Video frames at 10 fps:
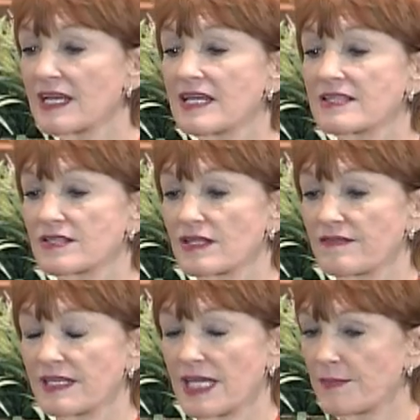sort of
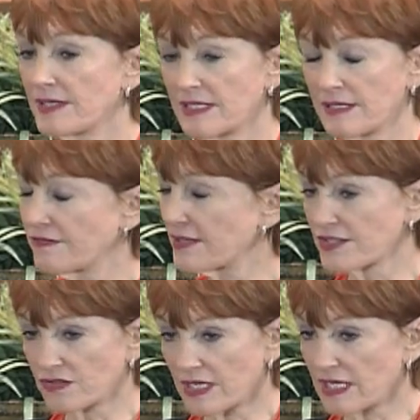inhibited and
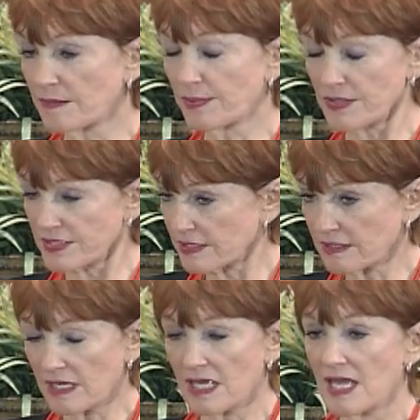frustrated person
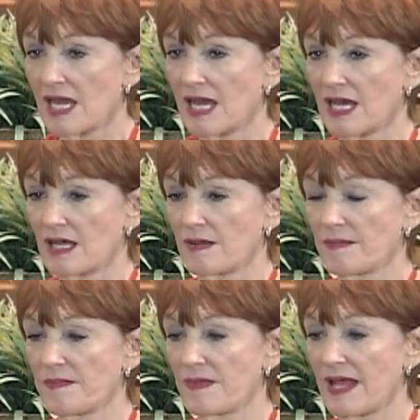um,
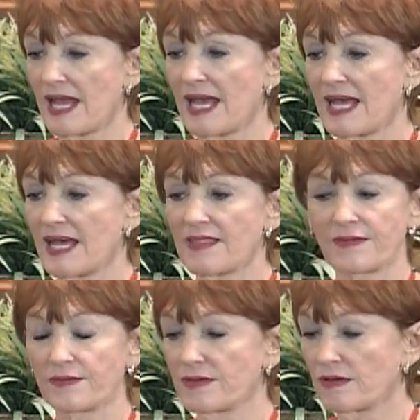uh, through
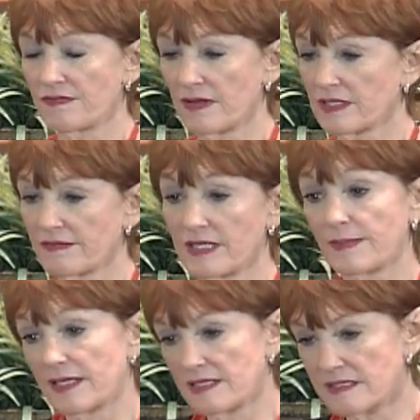no fault of
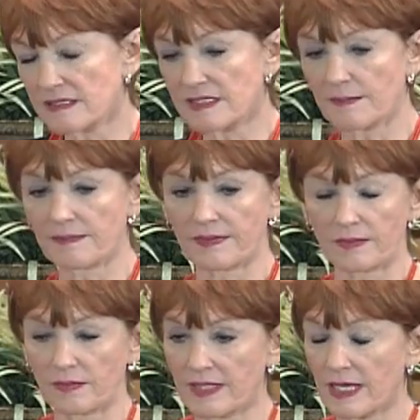anybody's except
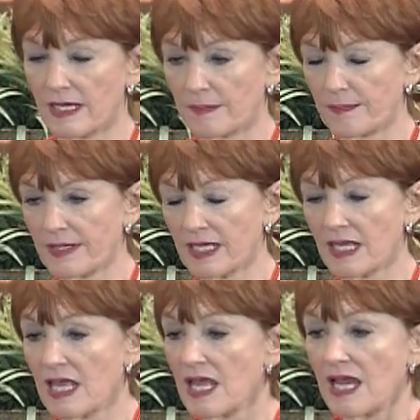probably the upbringing.
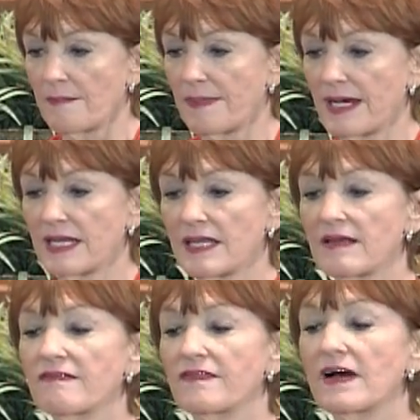But
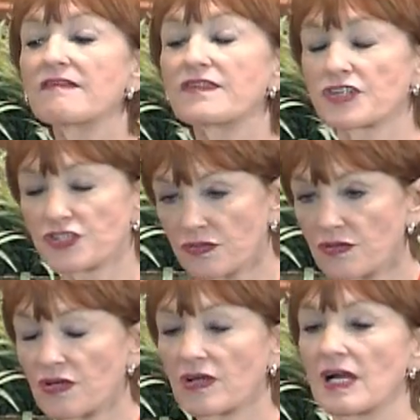for
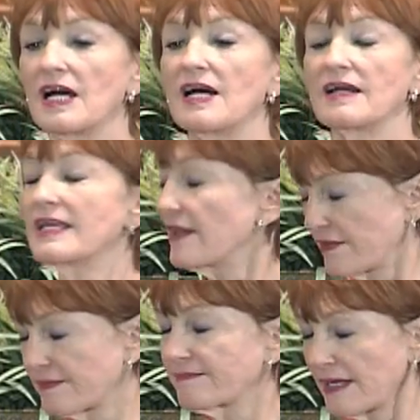sure, uh, yes.
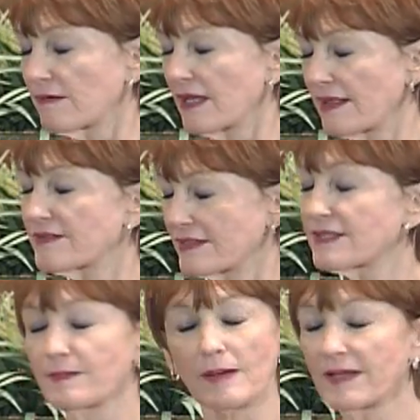Yeah. That's,
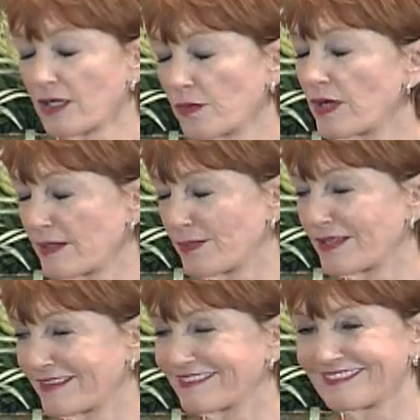probably a good way to Your
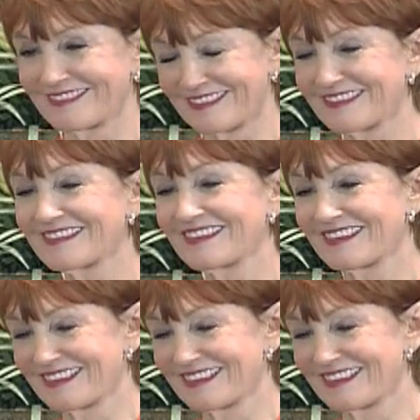drug of choice